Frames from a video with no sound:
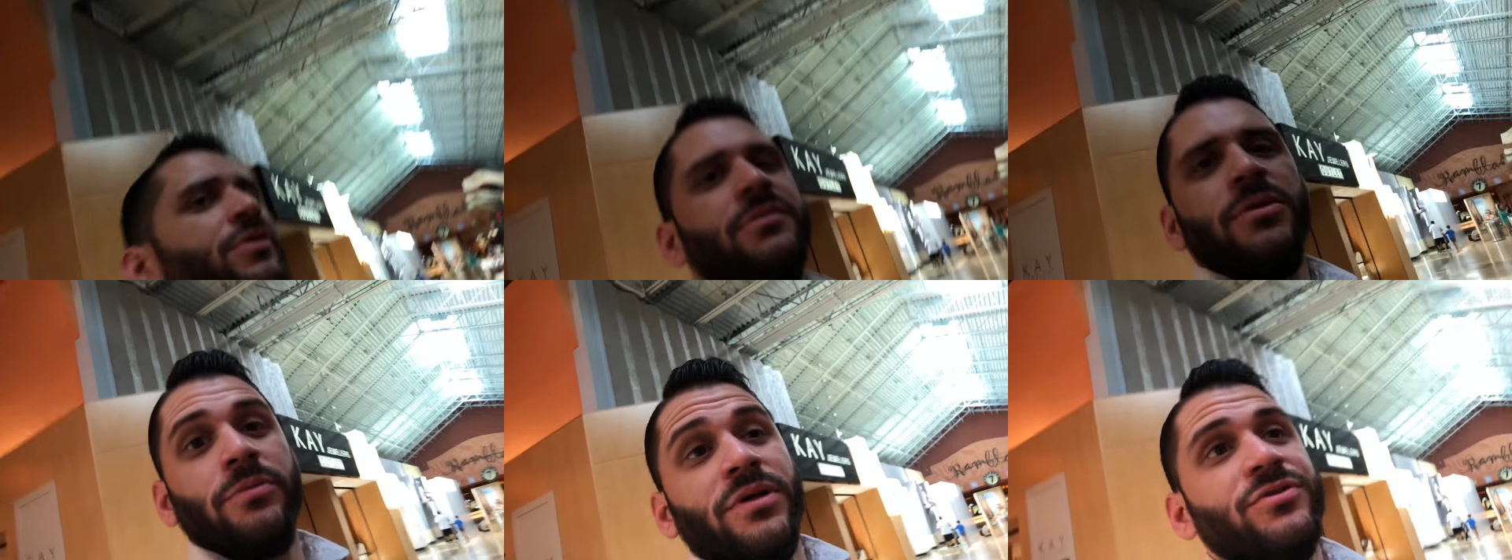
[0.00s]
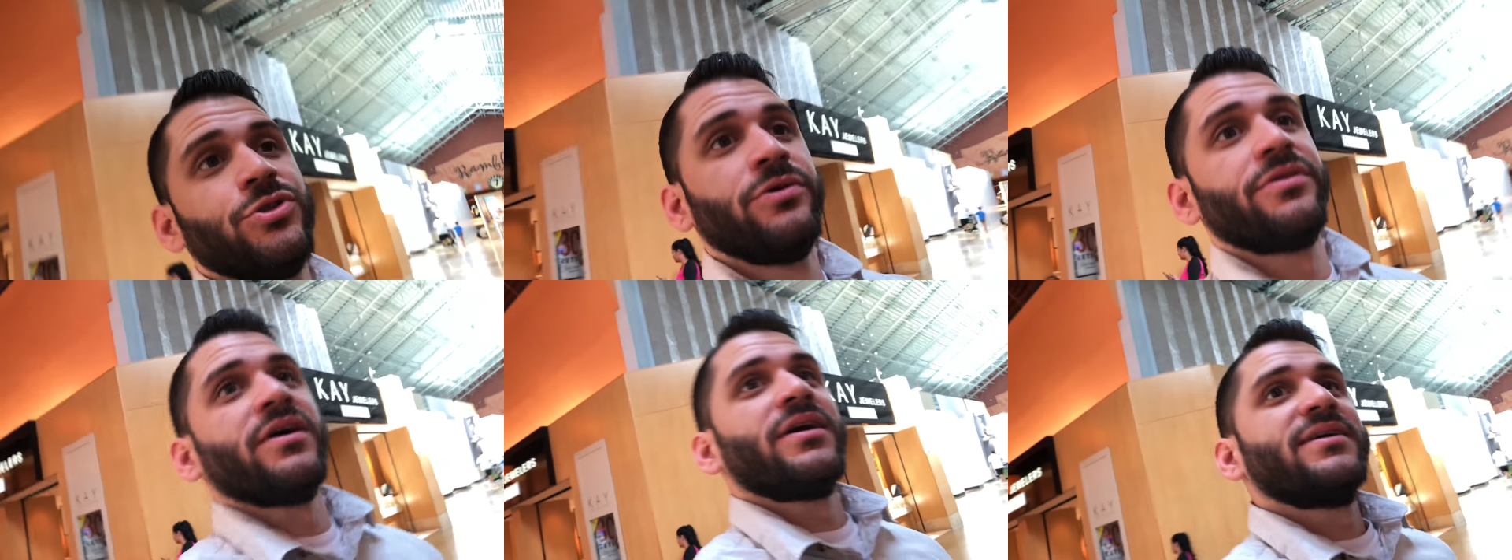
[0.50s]
to the moment of
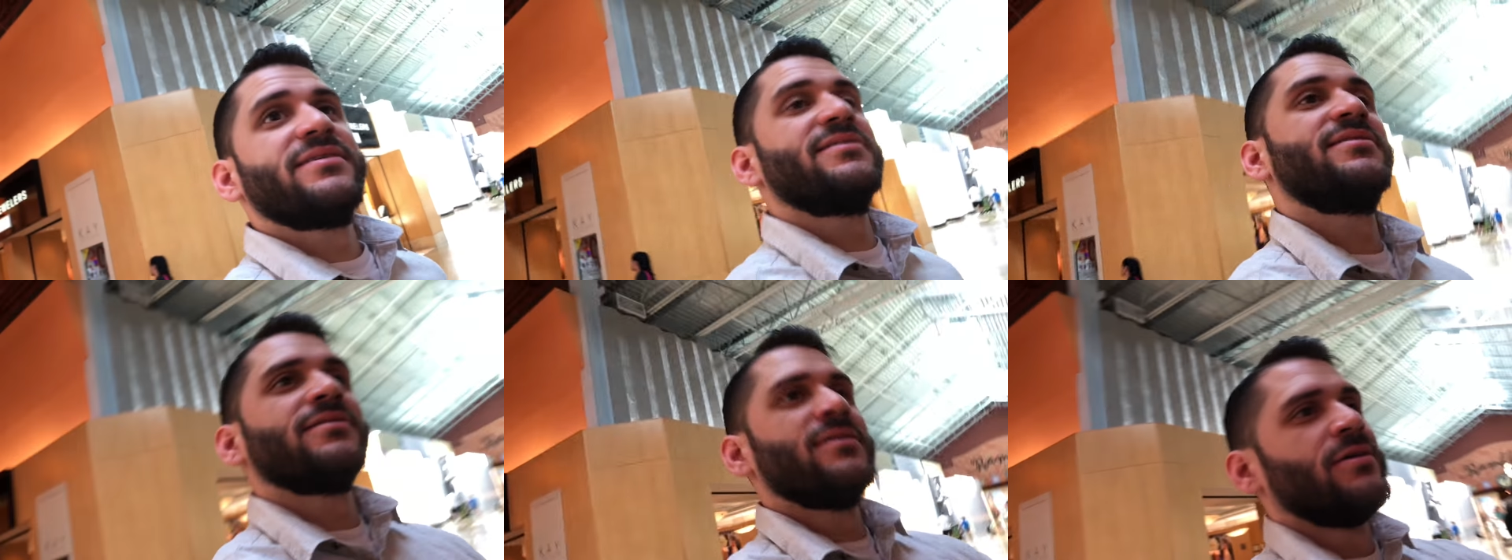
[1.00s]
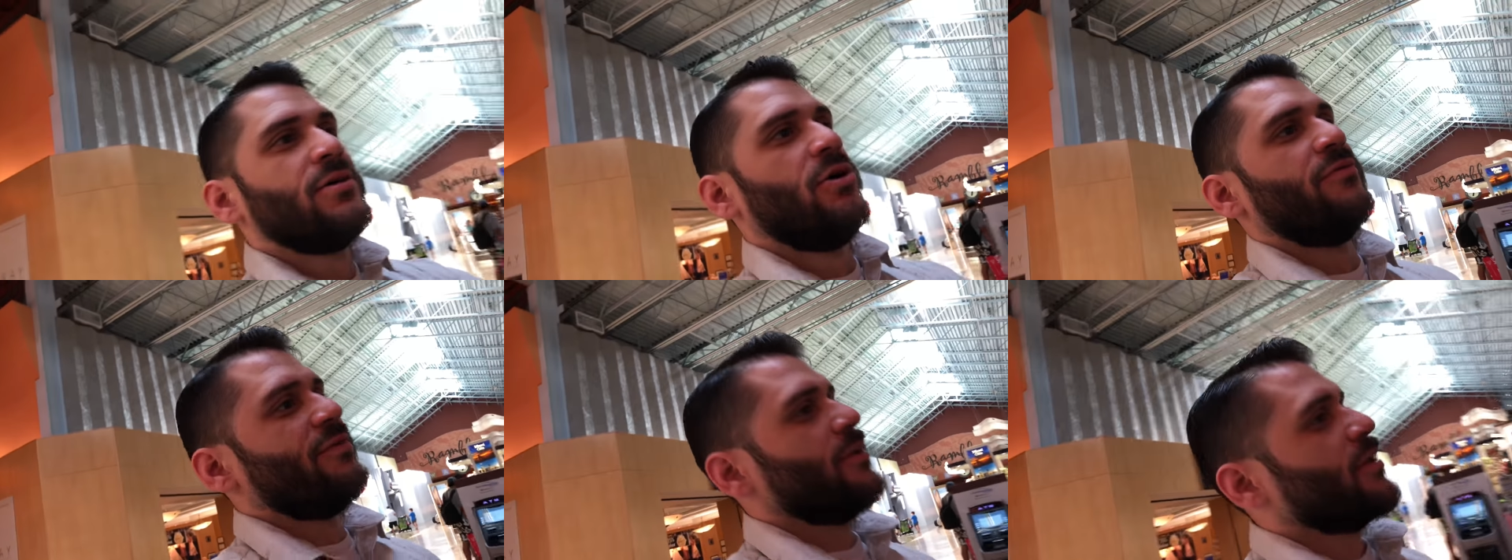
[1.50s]
truth, I guess.
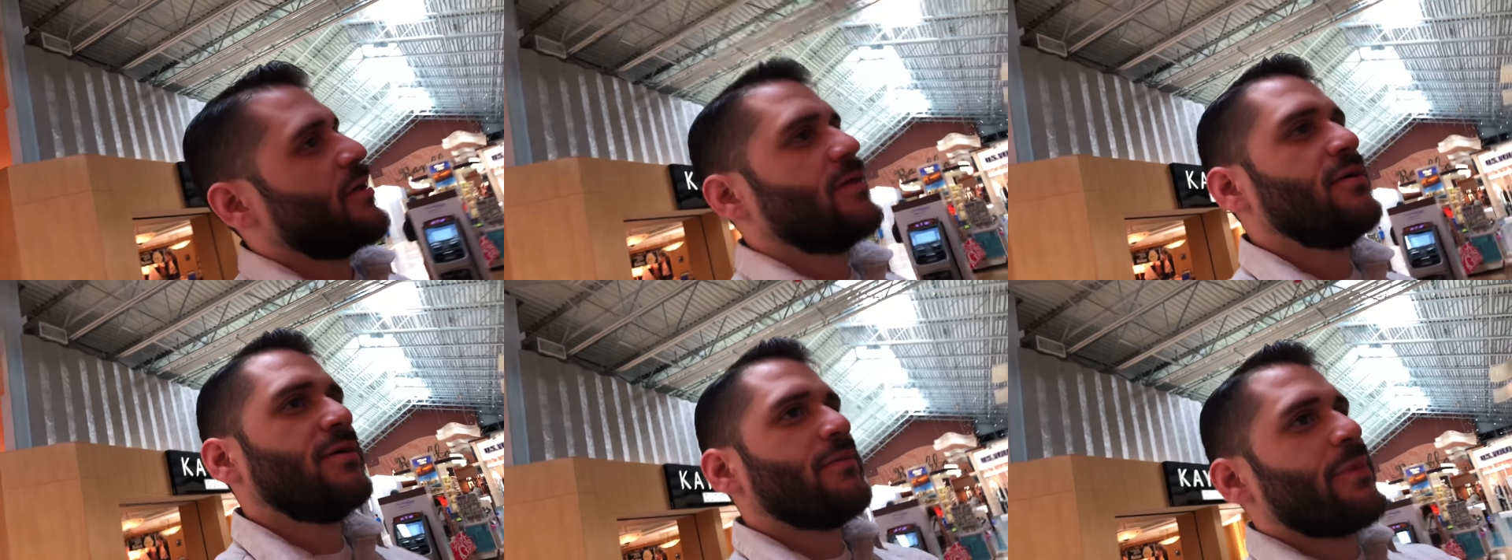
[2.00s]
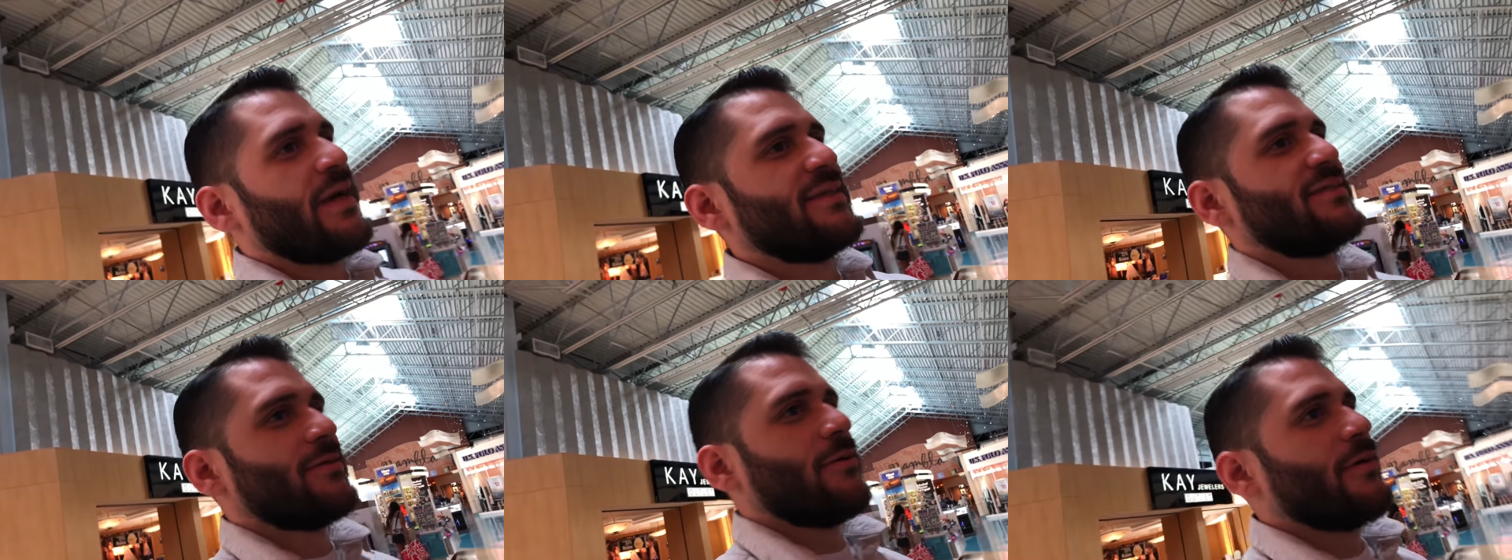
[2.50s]
Hopefully.
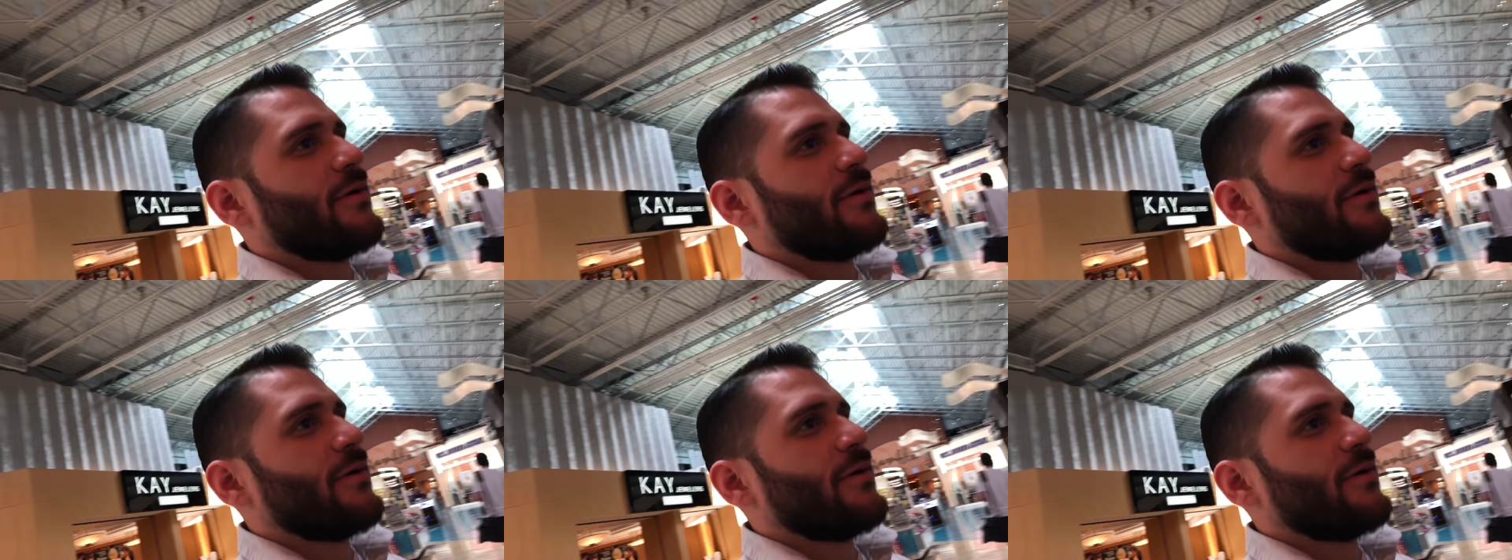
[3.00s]
Peggy's still